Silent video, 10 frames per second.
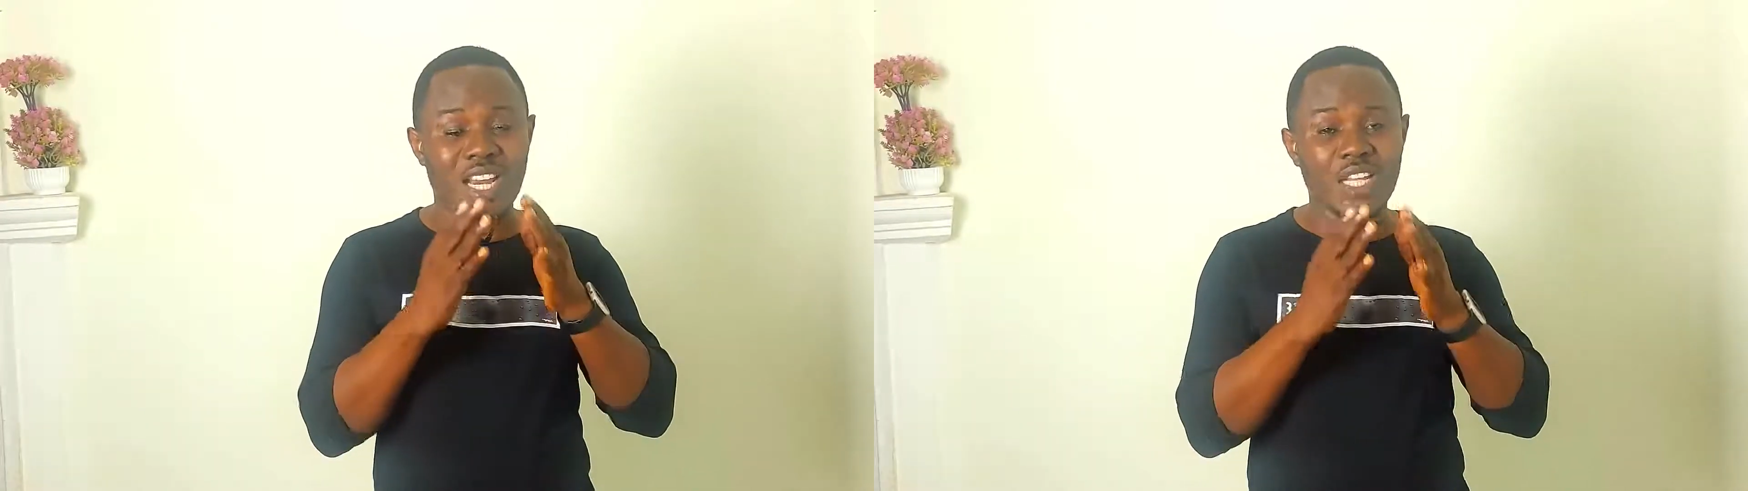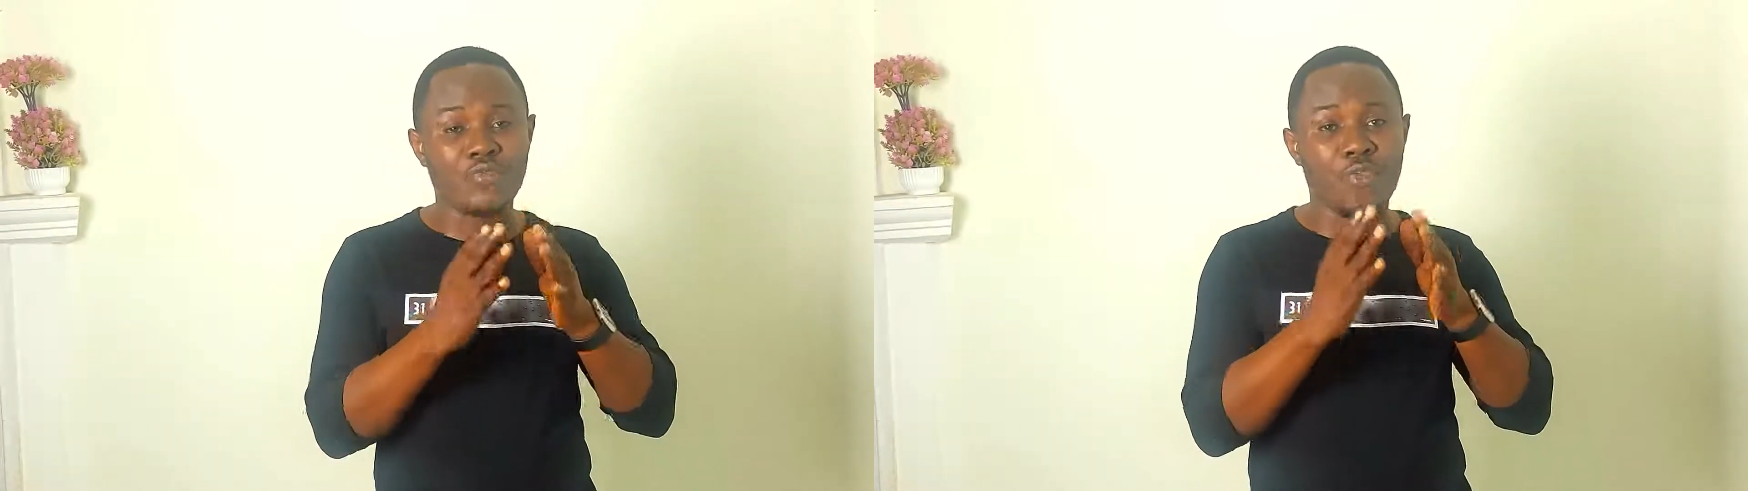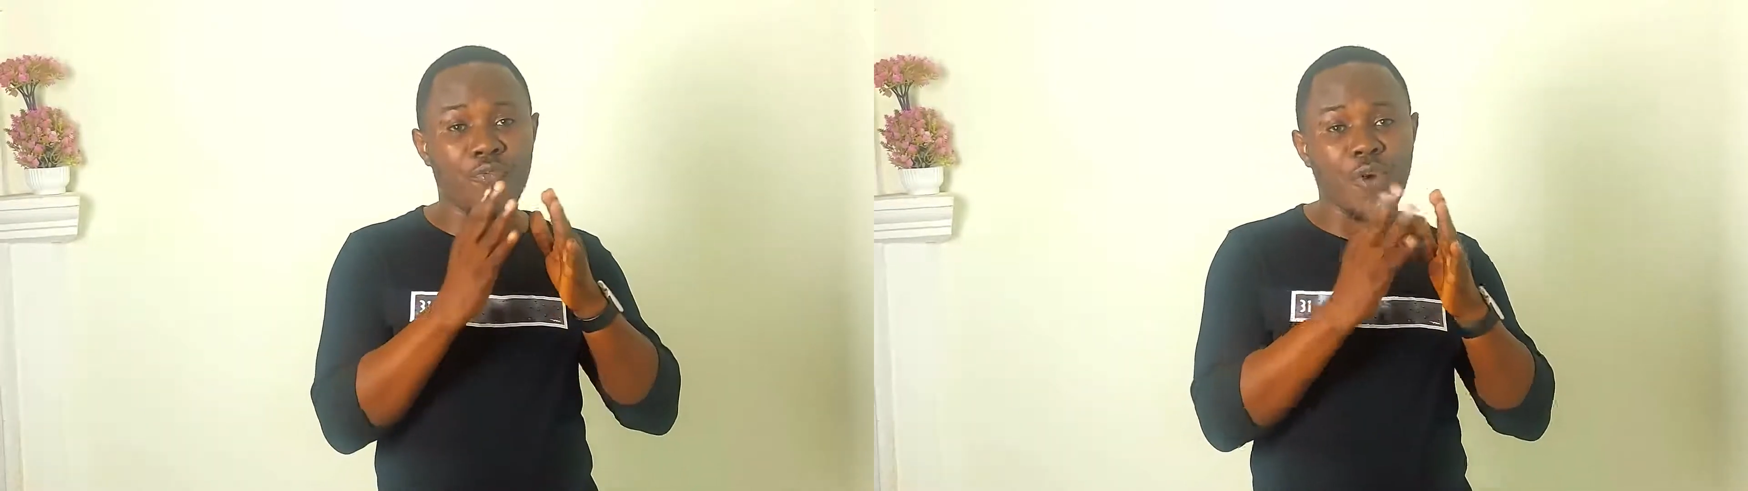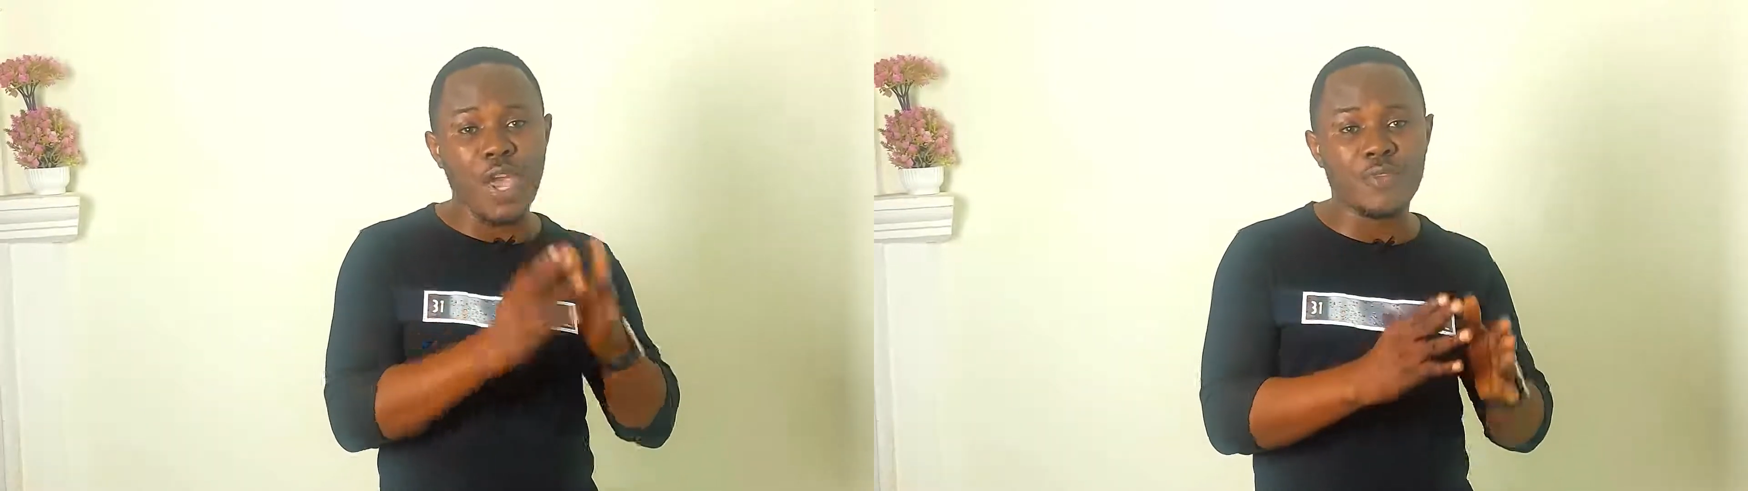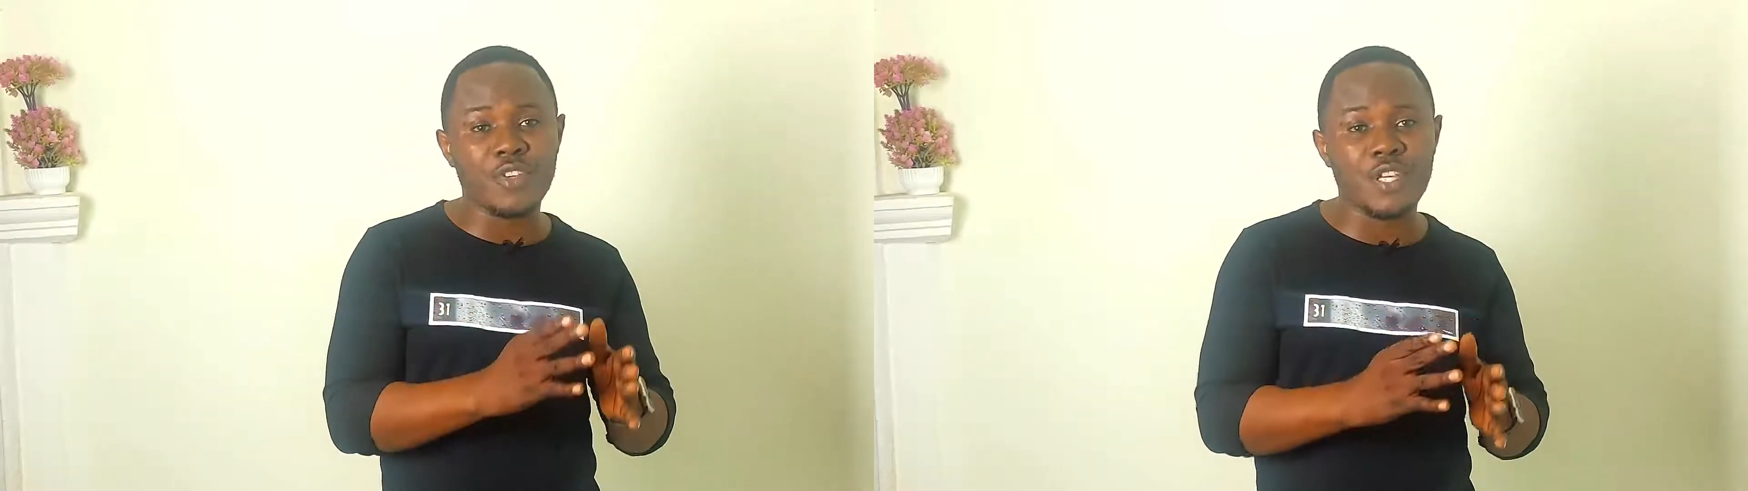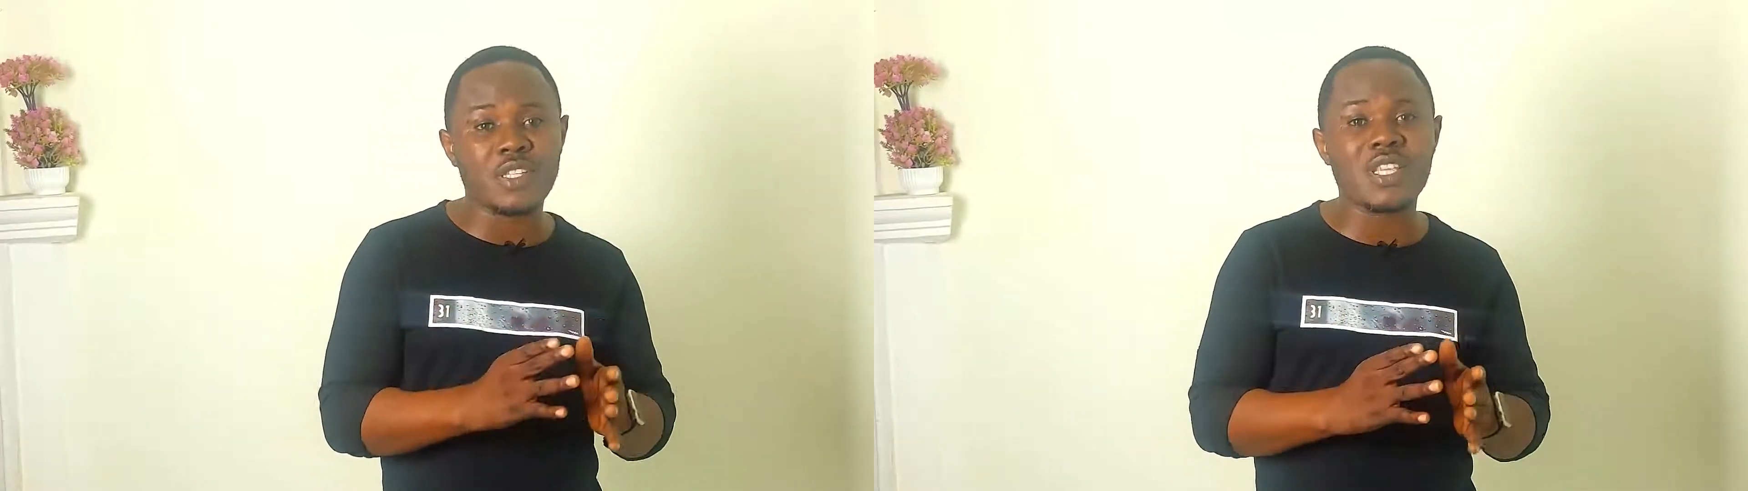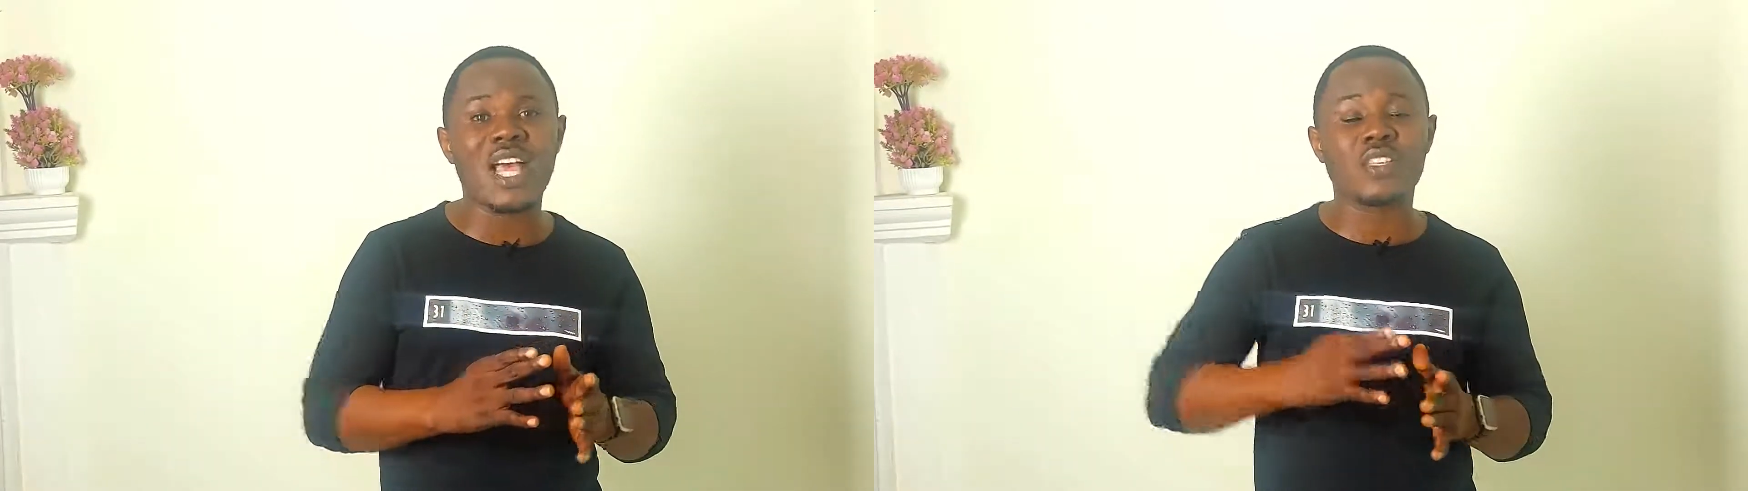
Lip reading: last for 5 years